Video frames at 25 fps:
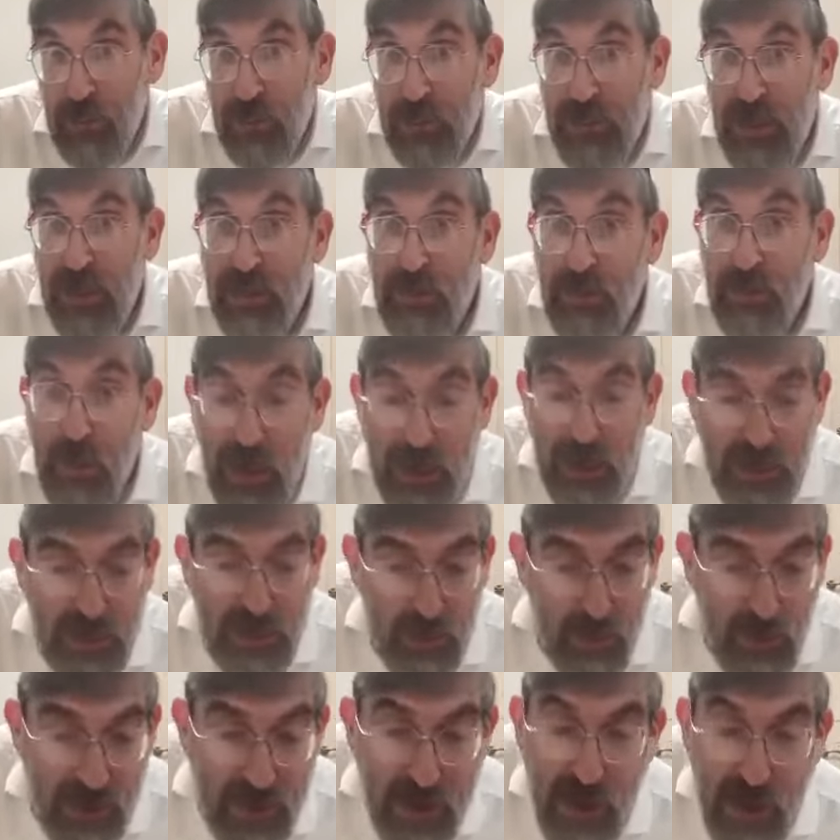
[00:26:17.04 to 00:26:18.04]
That's
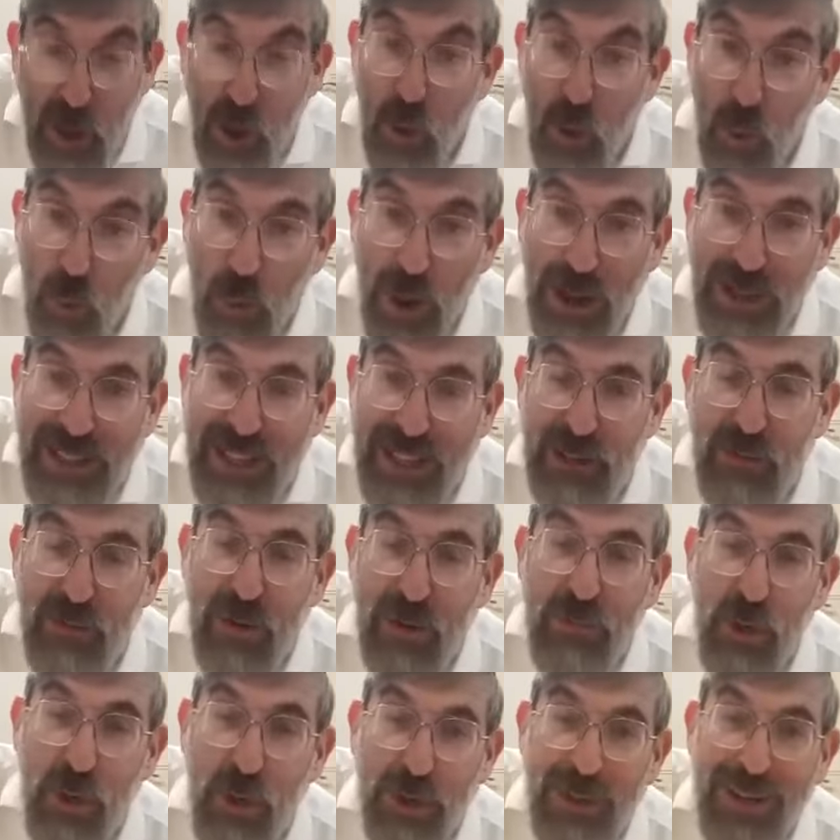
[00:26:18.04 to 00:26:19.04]
pasuk. What did
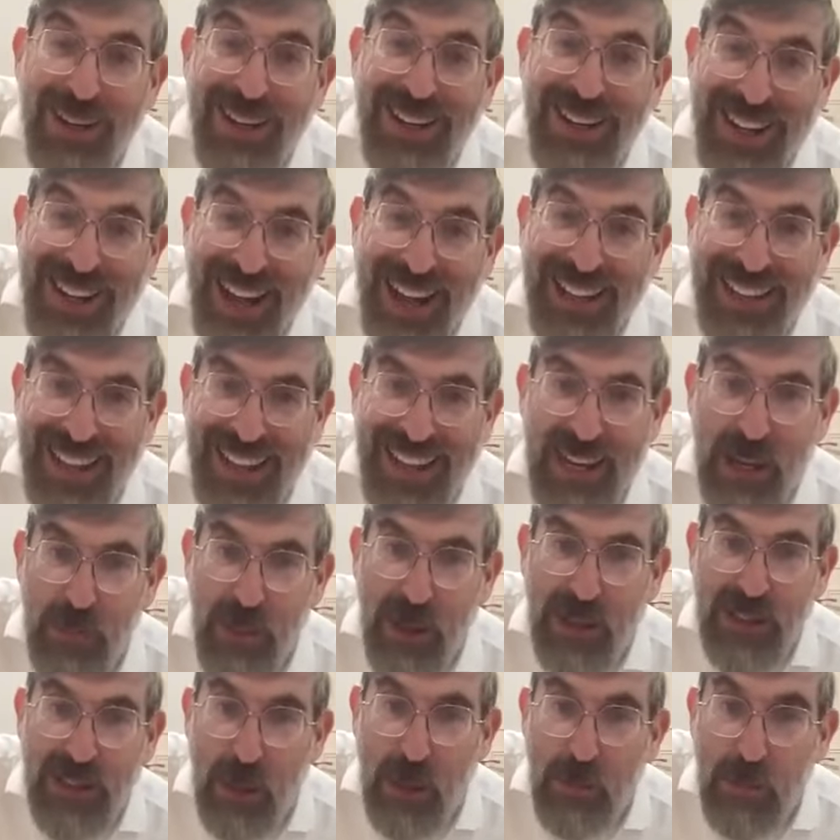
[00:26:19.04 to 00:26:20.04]
Rabbi Yochanan not like
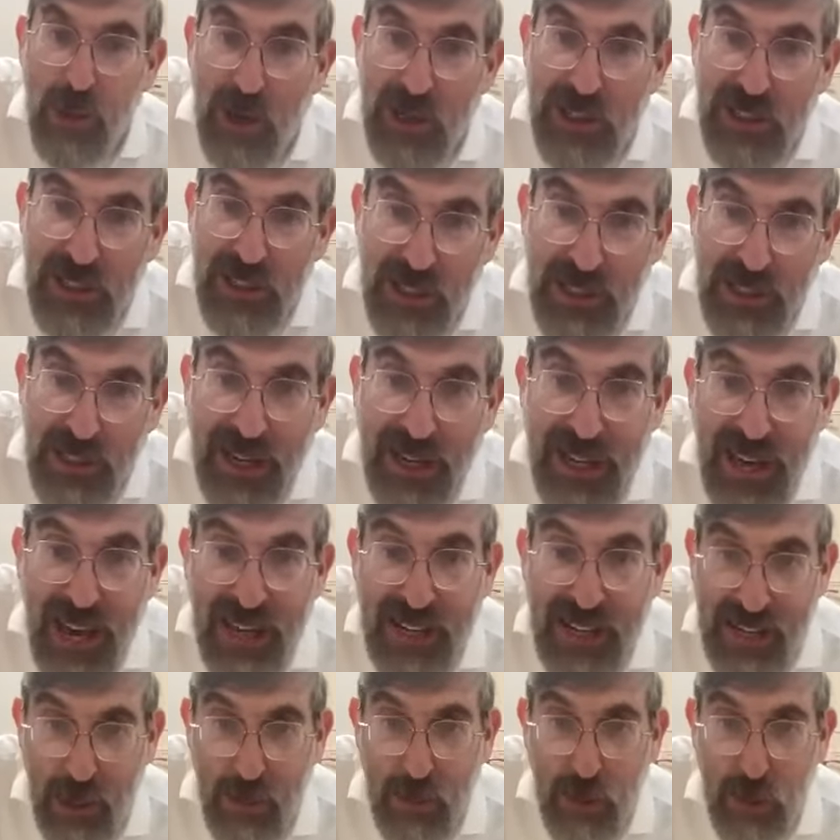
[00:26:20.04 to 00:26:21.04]
about that pasuk that he
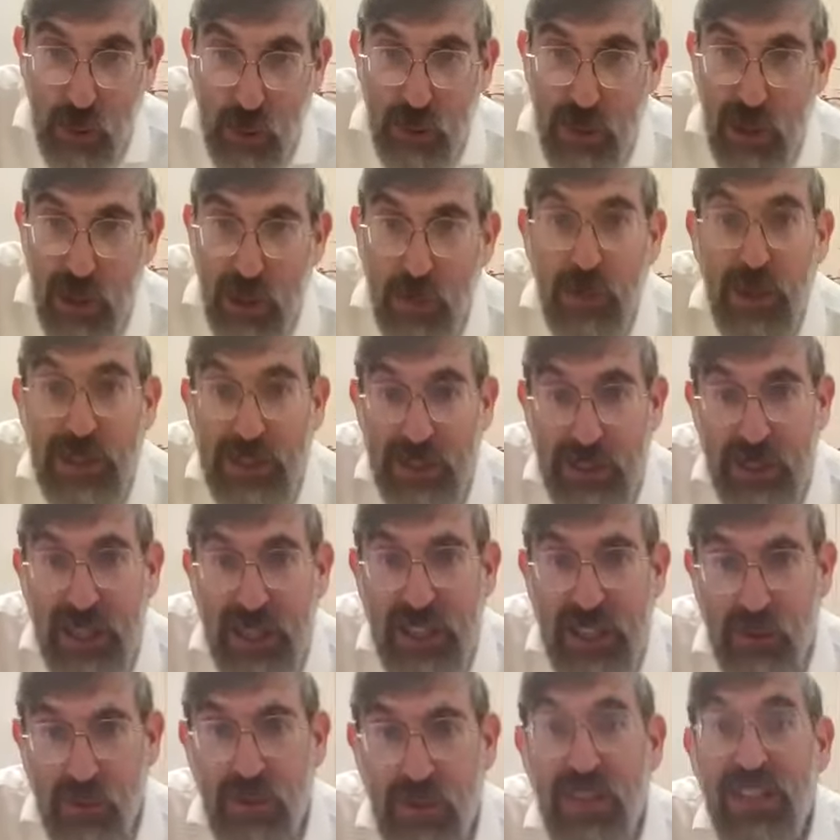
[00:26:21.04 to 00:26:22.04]
had to come to another pasuk?
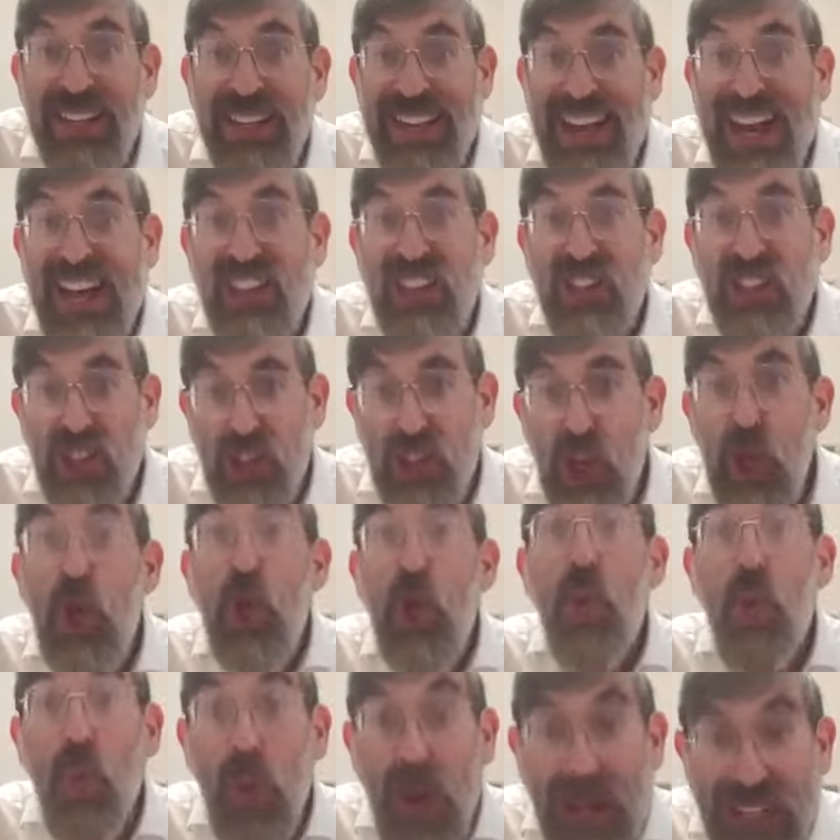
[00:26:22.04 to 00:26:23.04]
That's really the kasha.
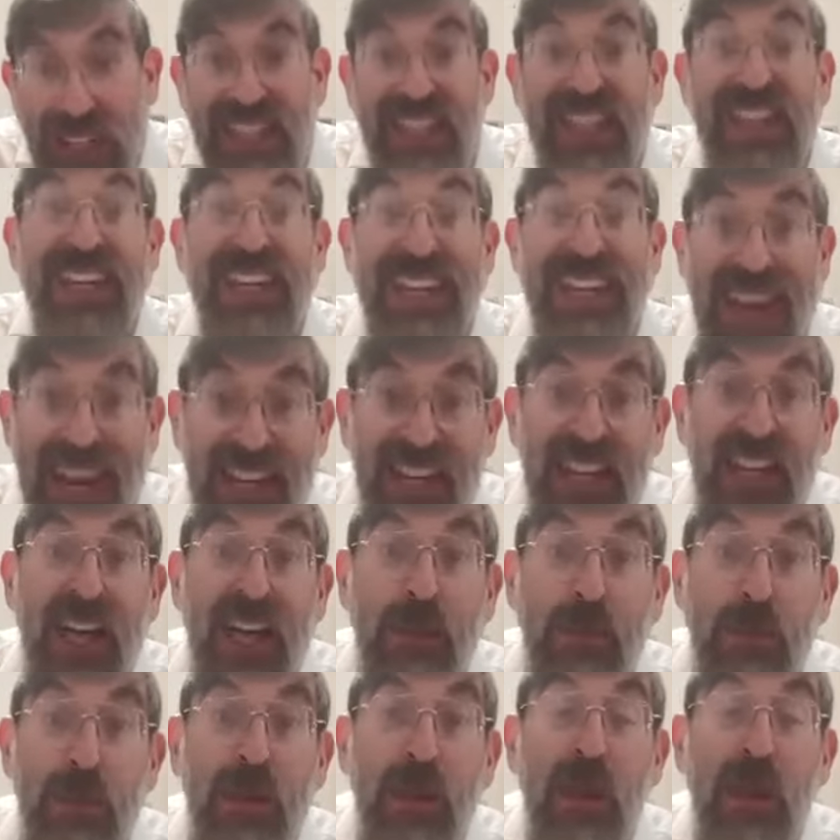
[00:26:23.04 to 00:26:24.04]
What did he not
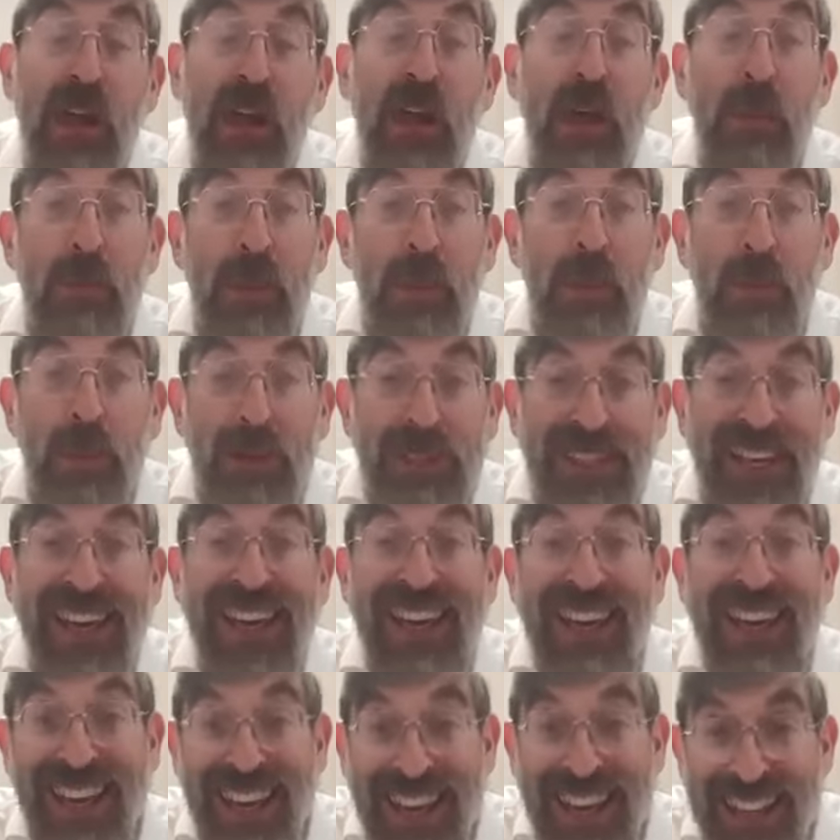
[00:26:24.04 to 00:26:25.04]
like? But
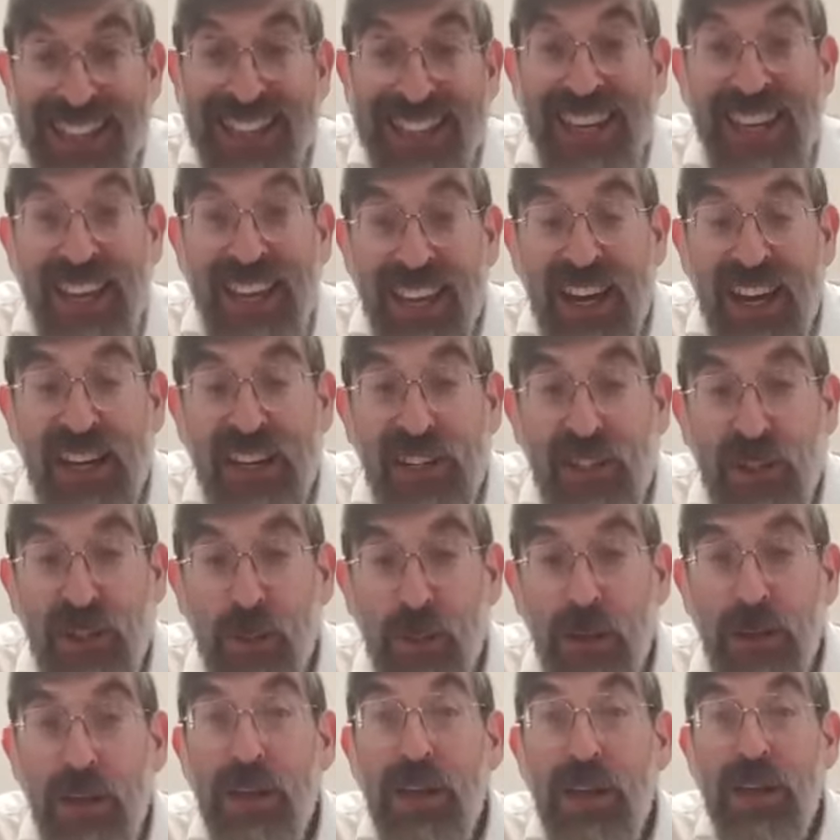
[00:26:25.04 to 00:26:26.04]
pasuk ish ki yikach
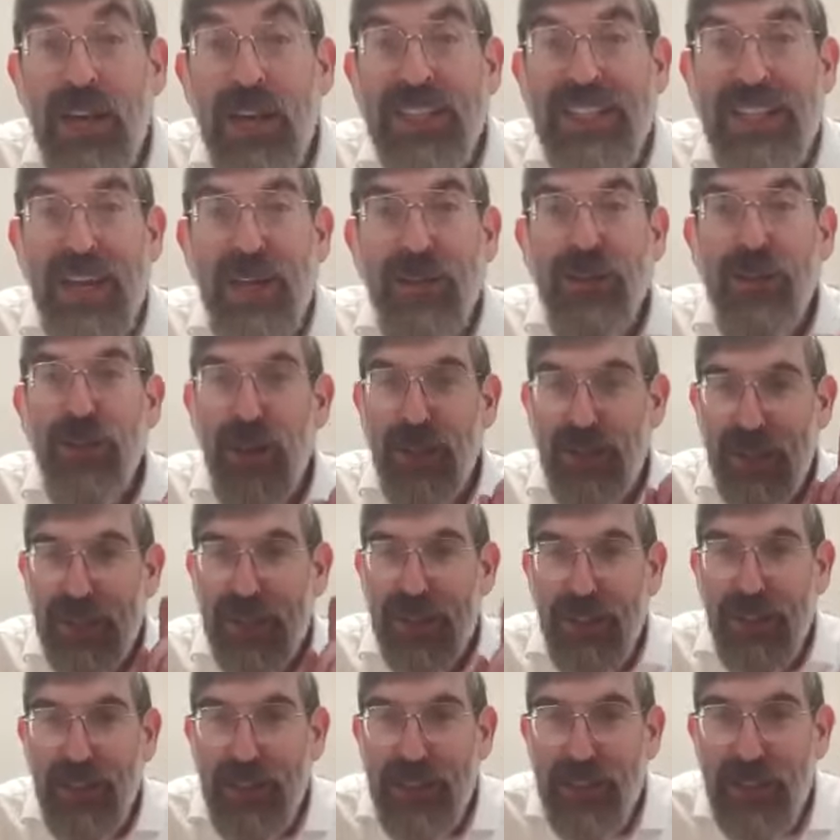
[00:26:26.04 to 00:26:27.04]
ishibola. Guys, outside,
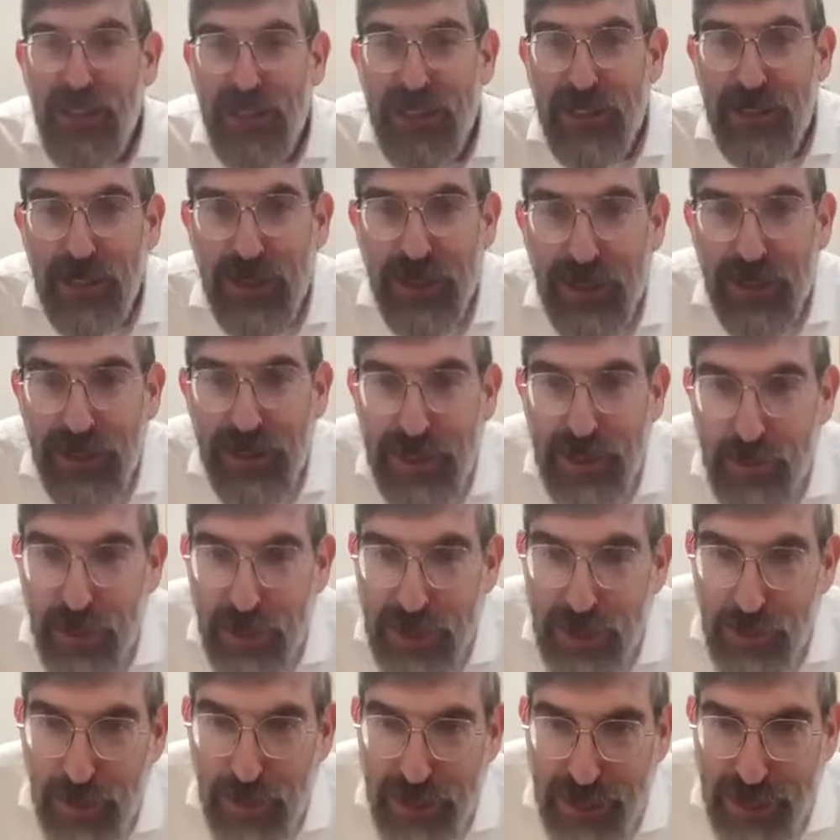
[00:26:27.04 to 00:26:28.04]
listen. What the
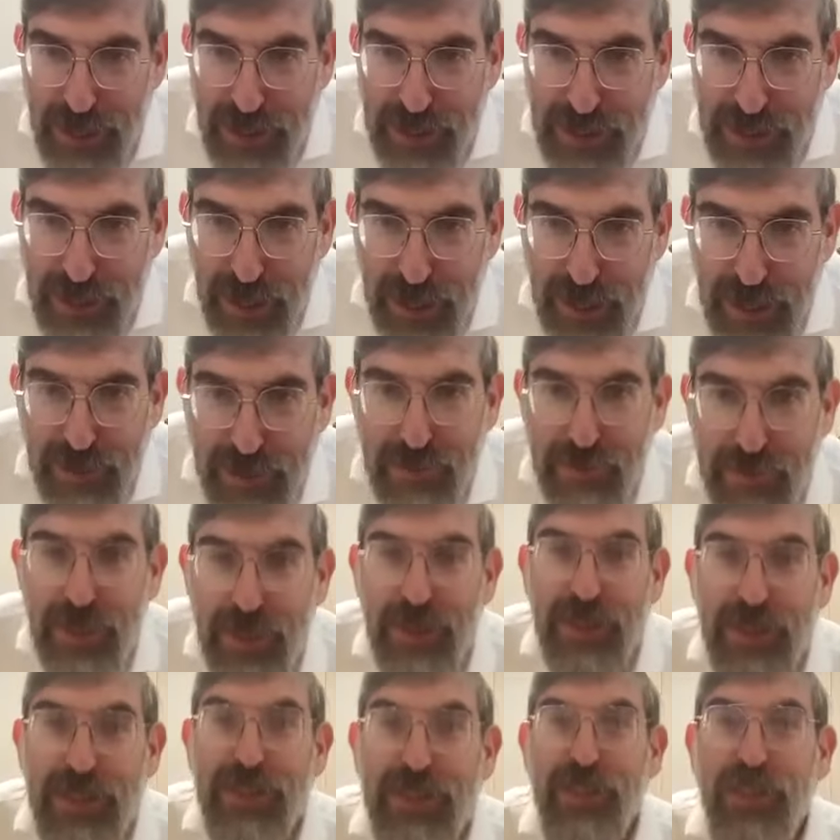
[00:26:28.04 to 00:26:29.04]
Gemara is going to say?
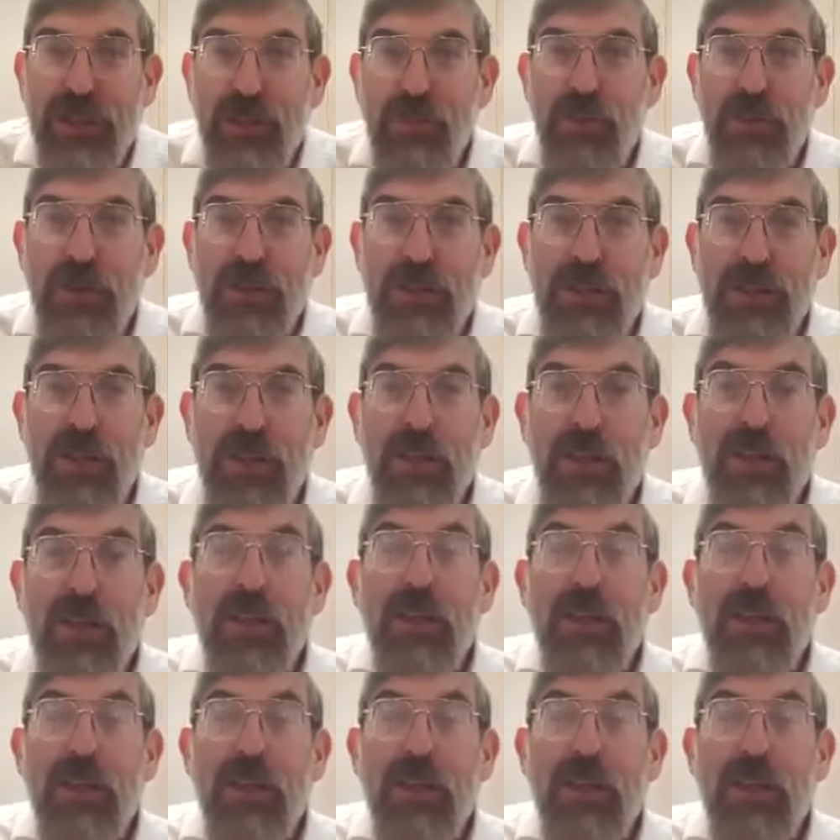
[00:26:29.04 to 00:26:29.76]
Listen to the words.